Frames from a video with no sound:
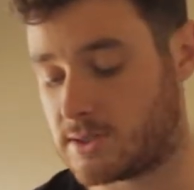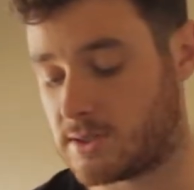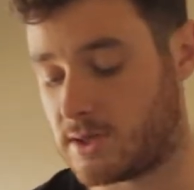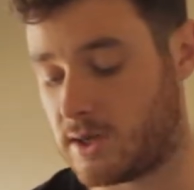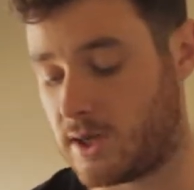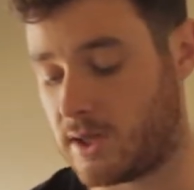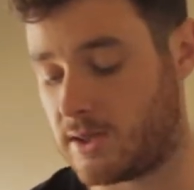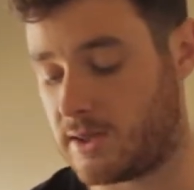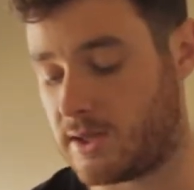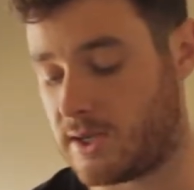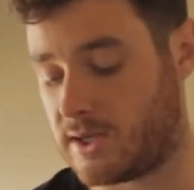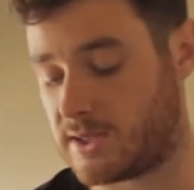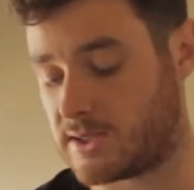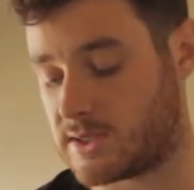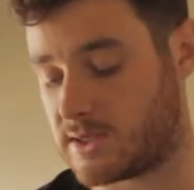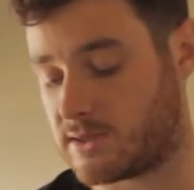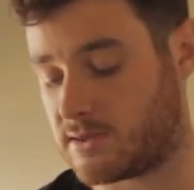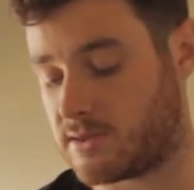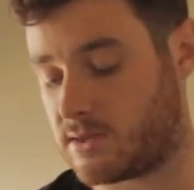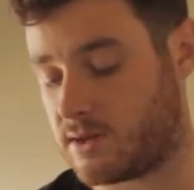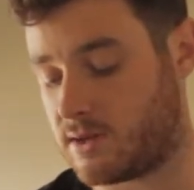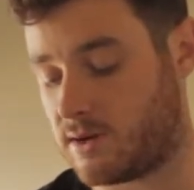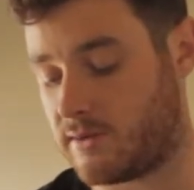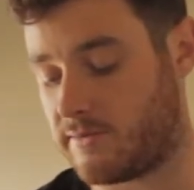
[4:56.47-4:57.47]
And these are
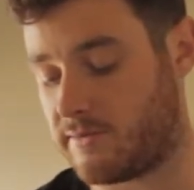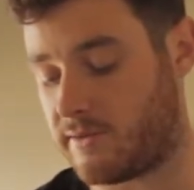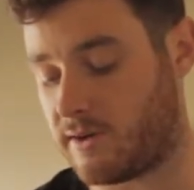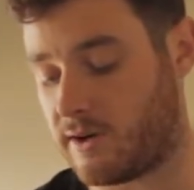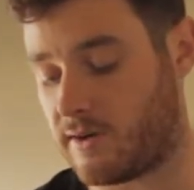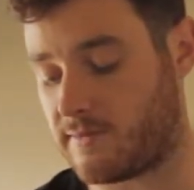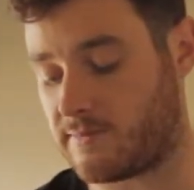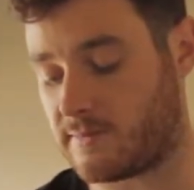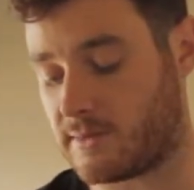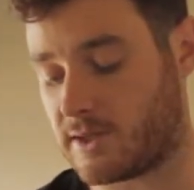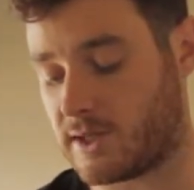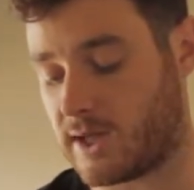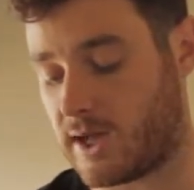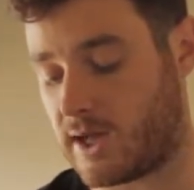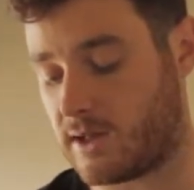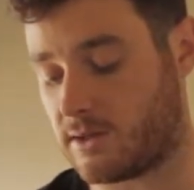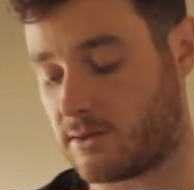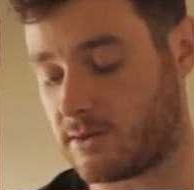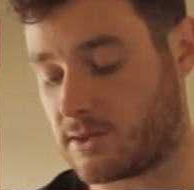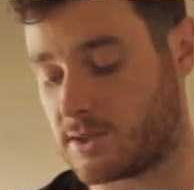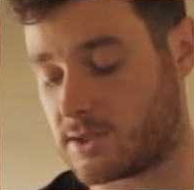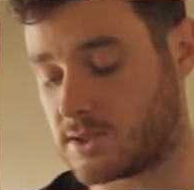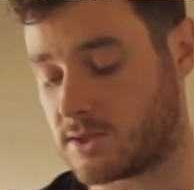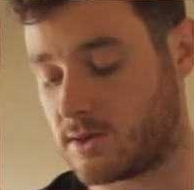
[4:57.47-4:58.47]
35mm
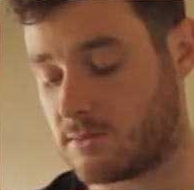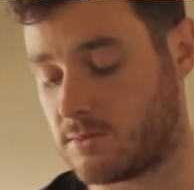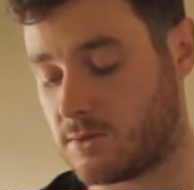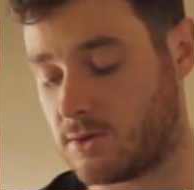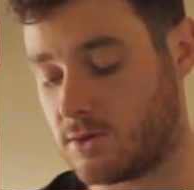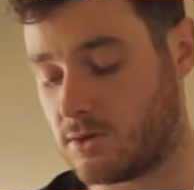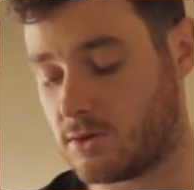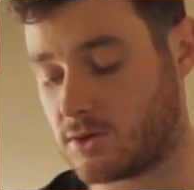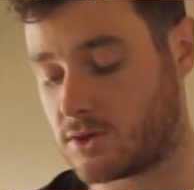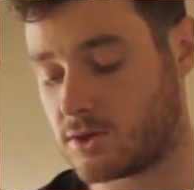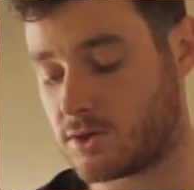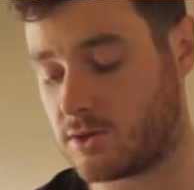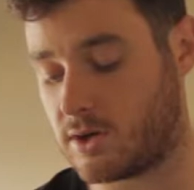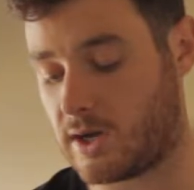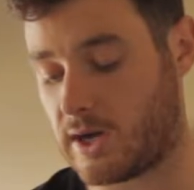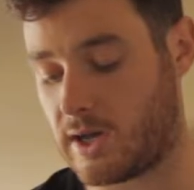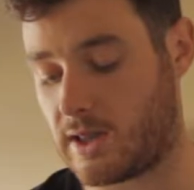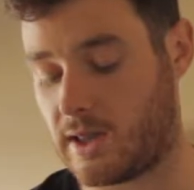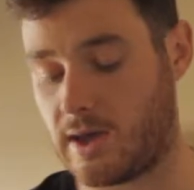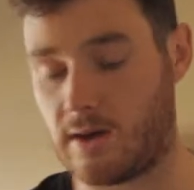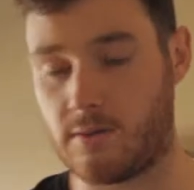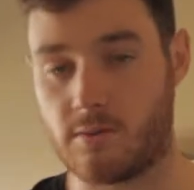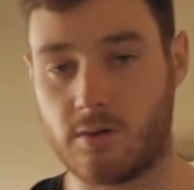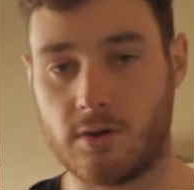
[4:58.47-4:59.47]
alloys. So I'm not sure how
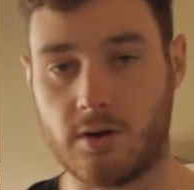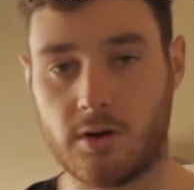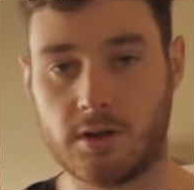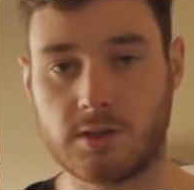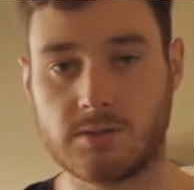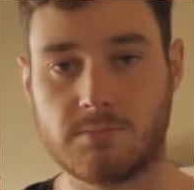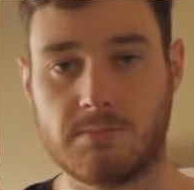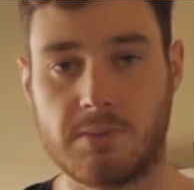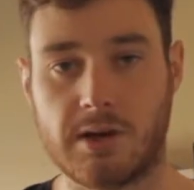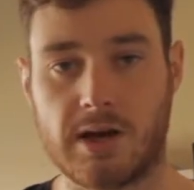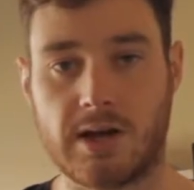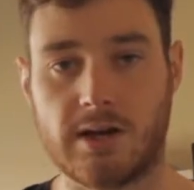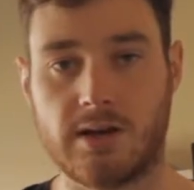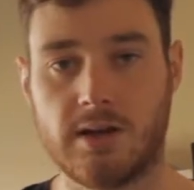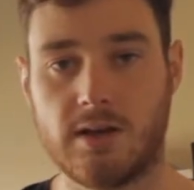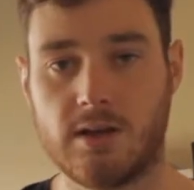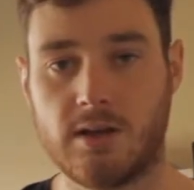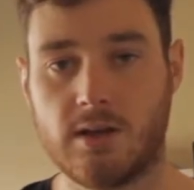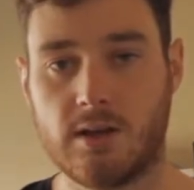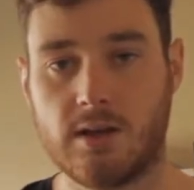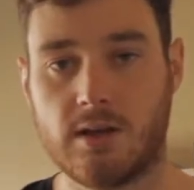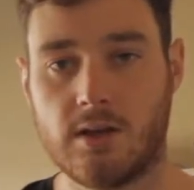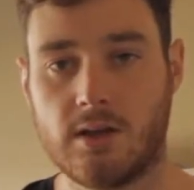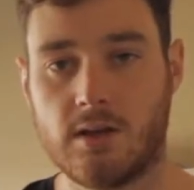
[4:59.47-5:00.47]
that works, but
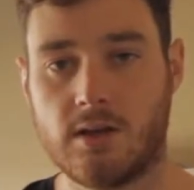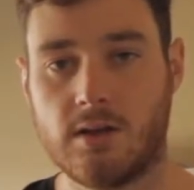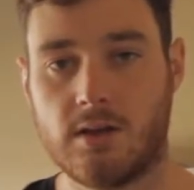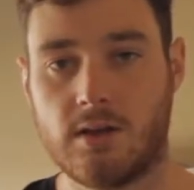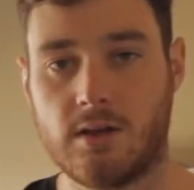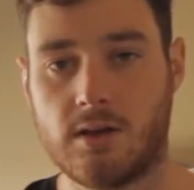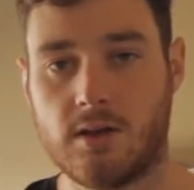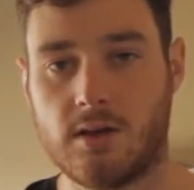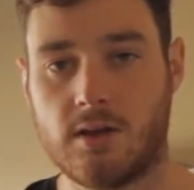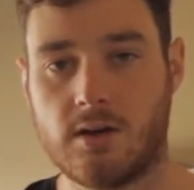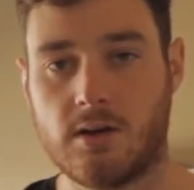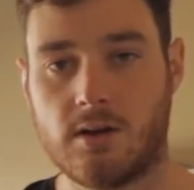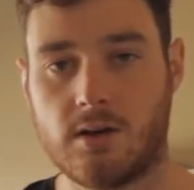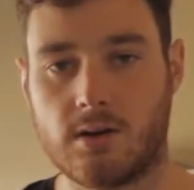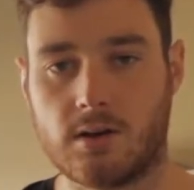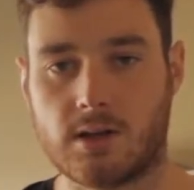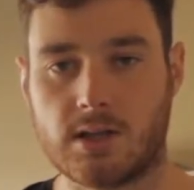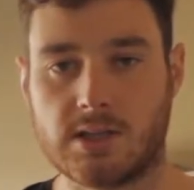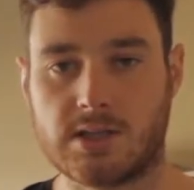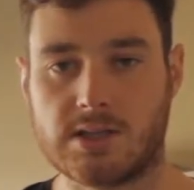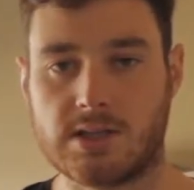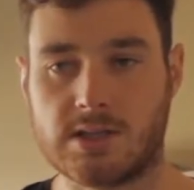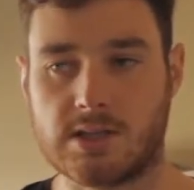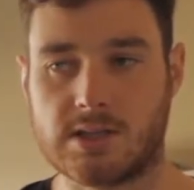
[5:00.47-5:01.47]
I
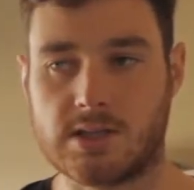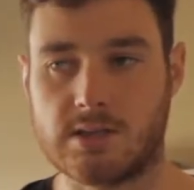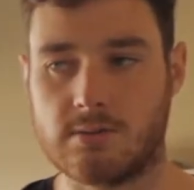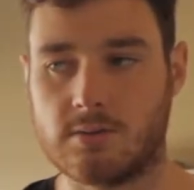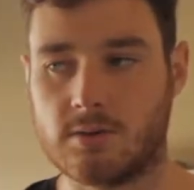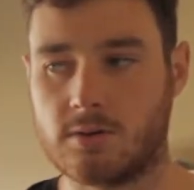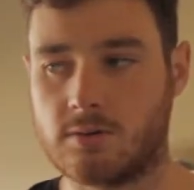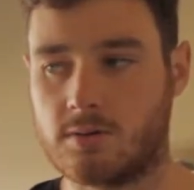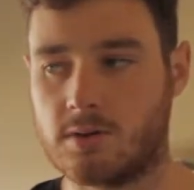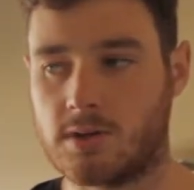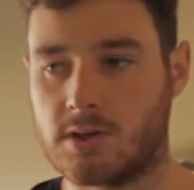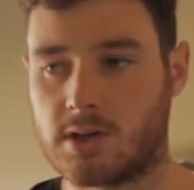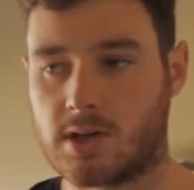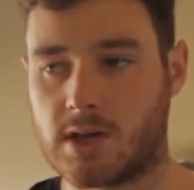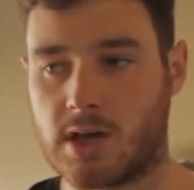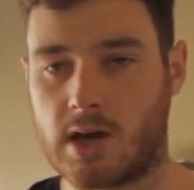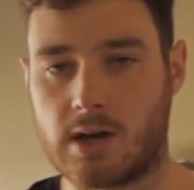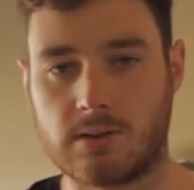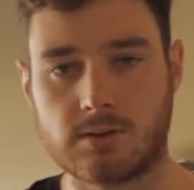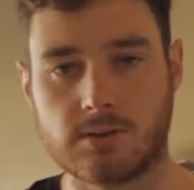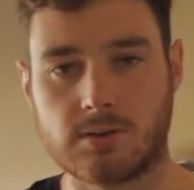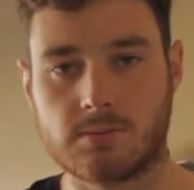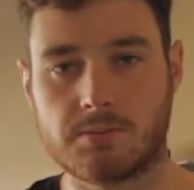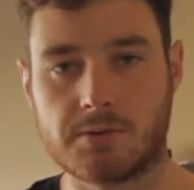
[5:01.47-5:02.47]
guess 60 mil worth of
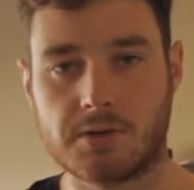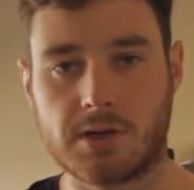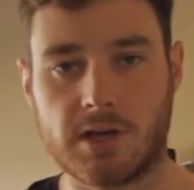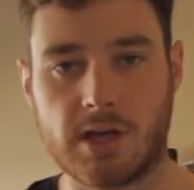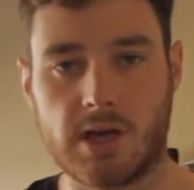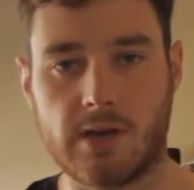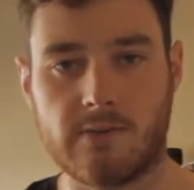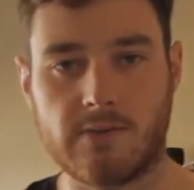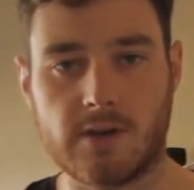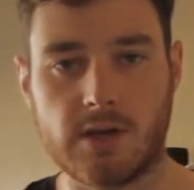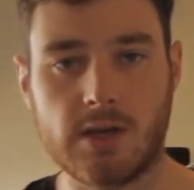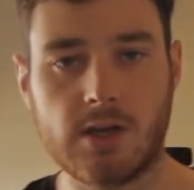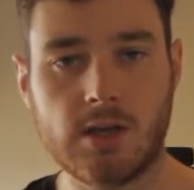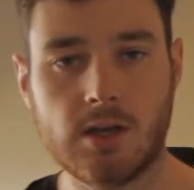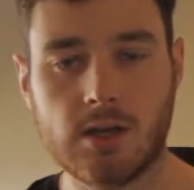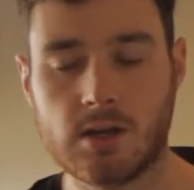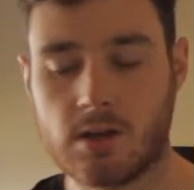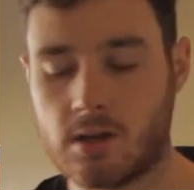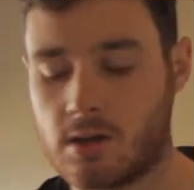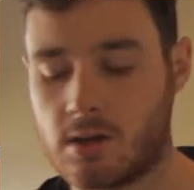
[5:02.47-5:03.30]
carbon's pretty heavy.